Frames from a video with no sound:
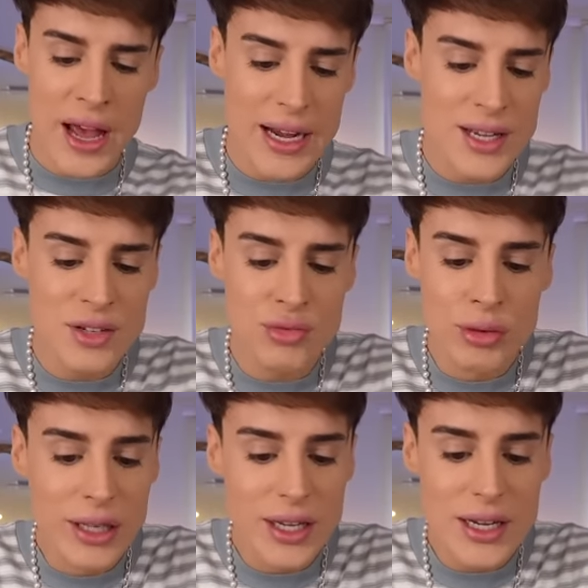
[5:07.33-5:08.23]
It doesn't
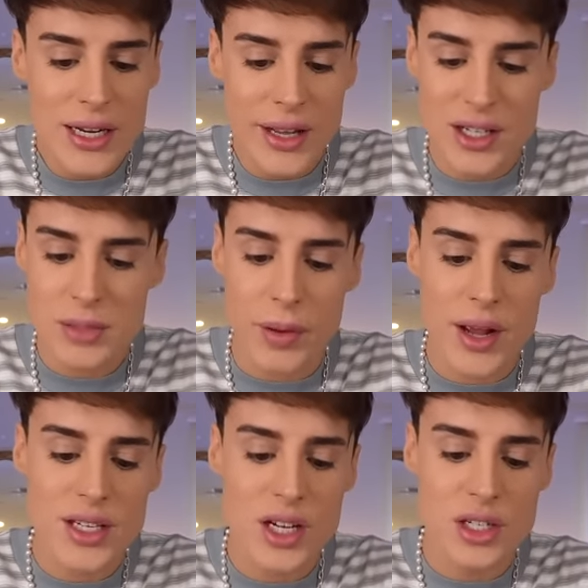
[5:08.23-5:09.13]
really need like
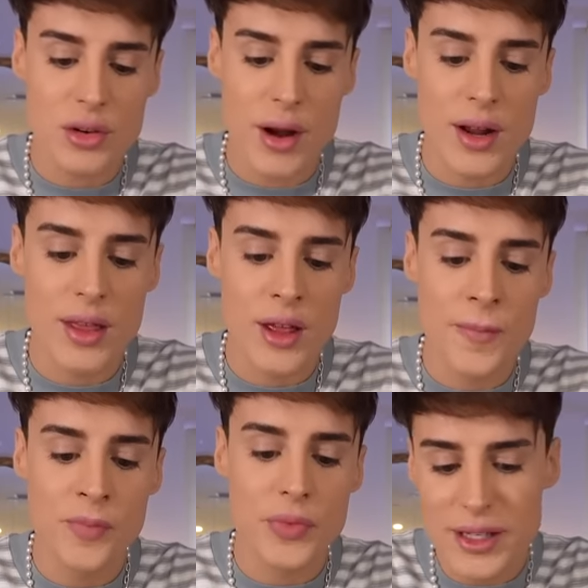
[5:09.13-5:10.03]
spiciness or
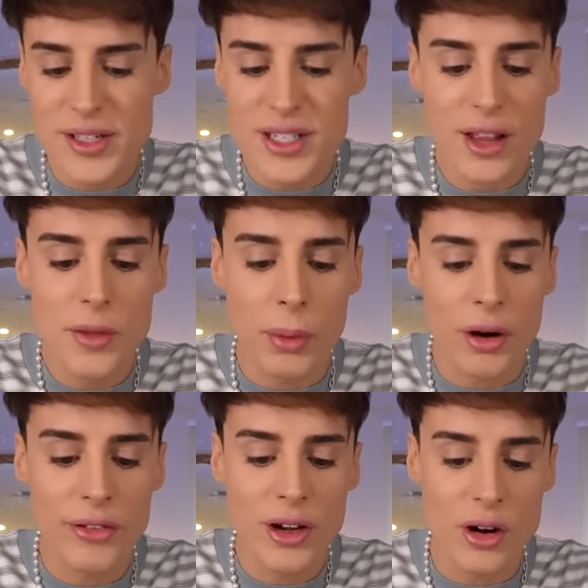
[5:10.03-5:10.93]
anything. It's like the
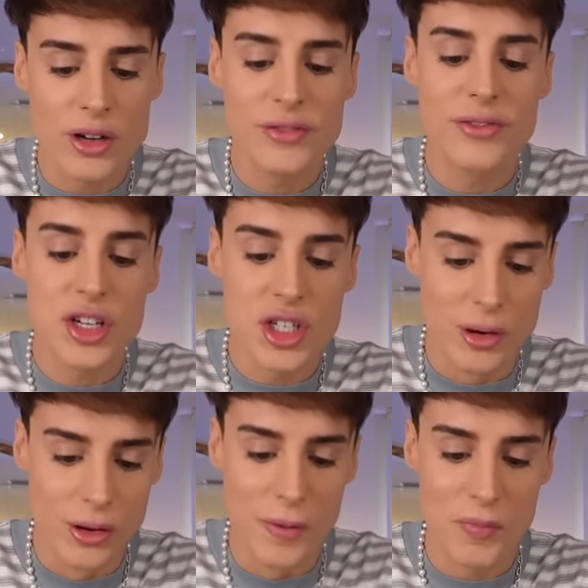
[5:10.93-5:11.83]
perfect
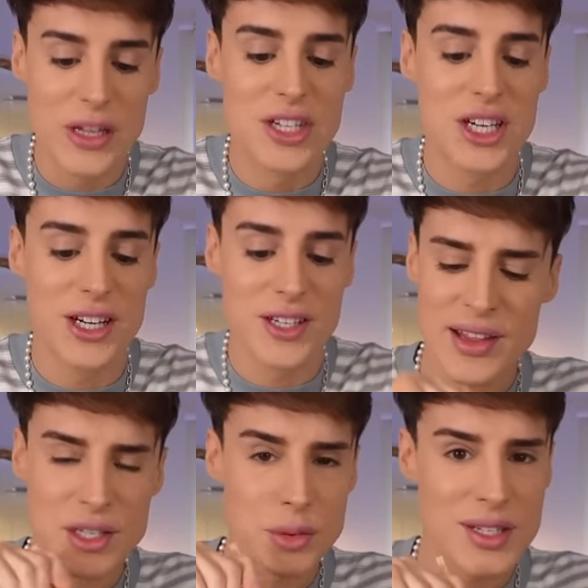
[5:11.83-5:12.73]
artificial cheese.
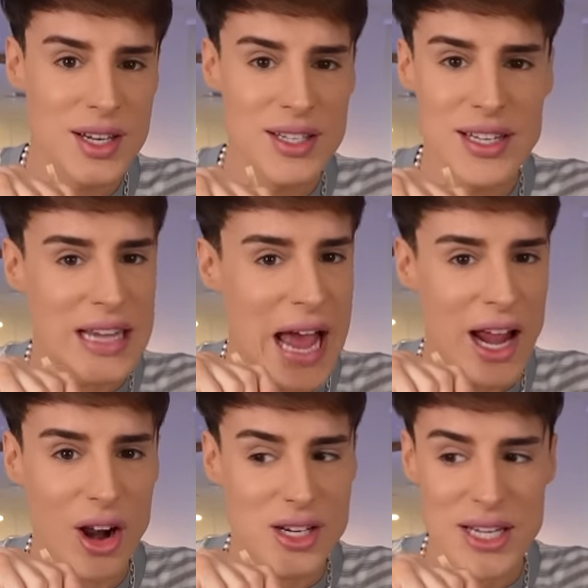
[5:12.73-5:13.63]
This one is an easy
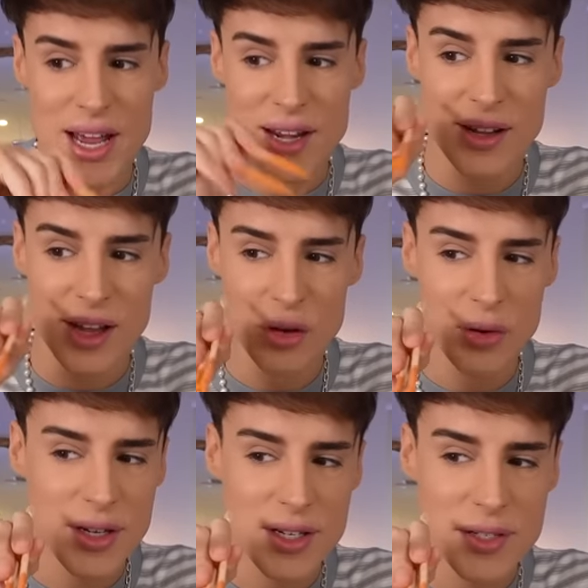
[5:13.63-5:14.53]
8 out of 10. The other
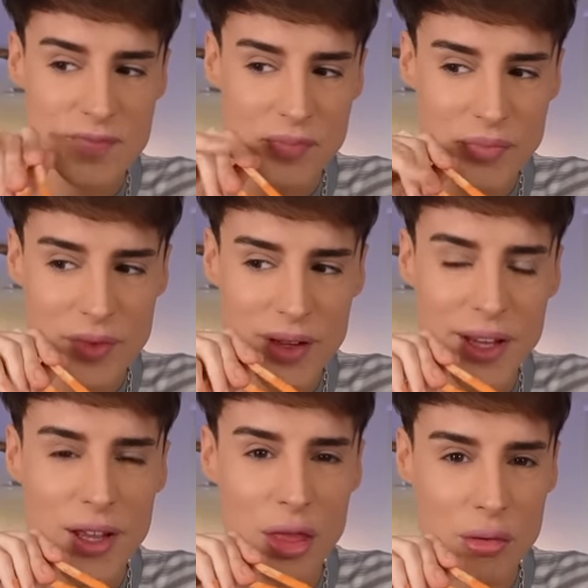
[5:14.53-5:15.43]
one is
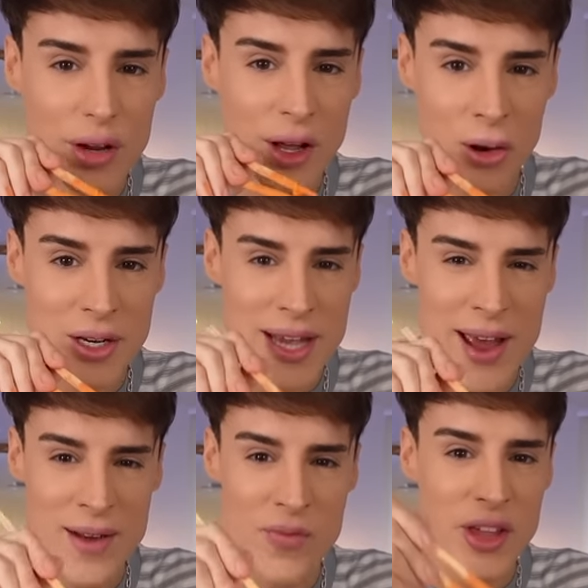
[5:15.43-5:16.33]
like a 3 out of
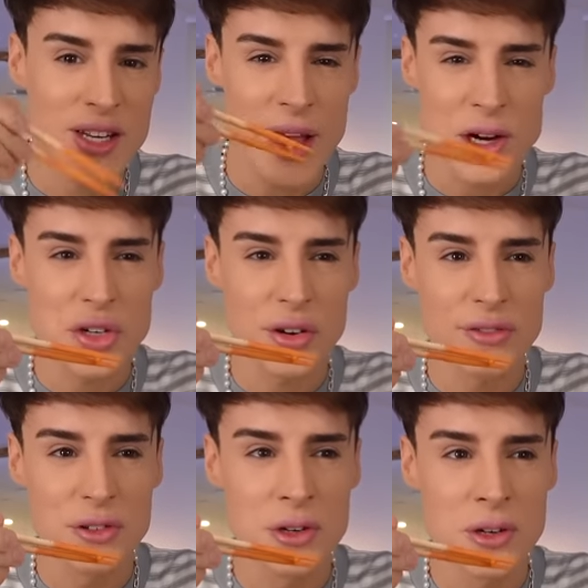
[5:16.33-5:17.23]
10. The texture
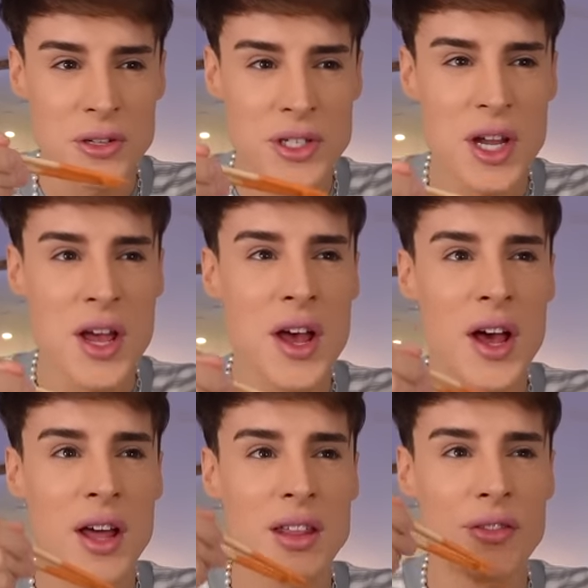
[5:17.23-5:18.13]
of noodles,
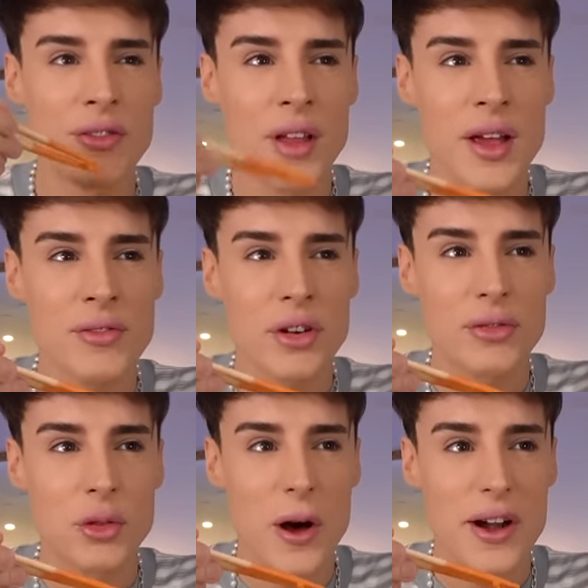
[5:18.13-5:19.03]
the flavor
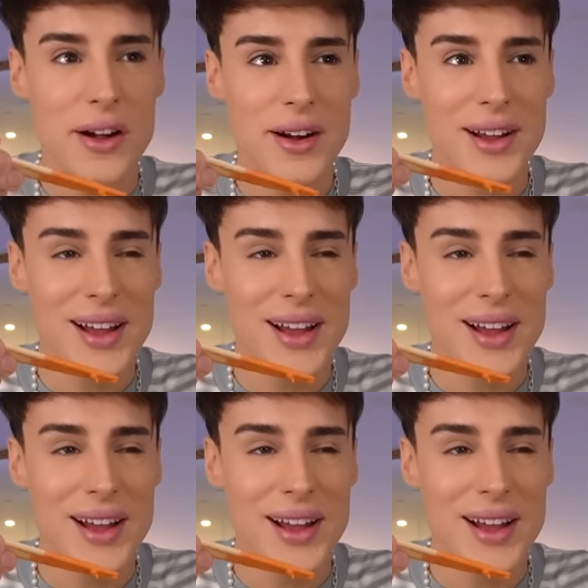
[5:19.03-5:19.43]
of water.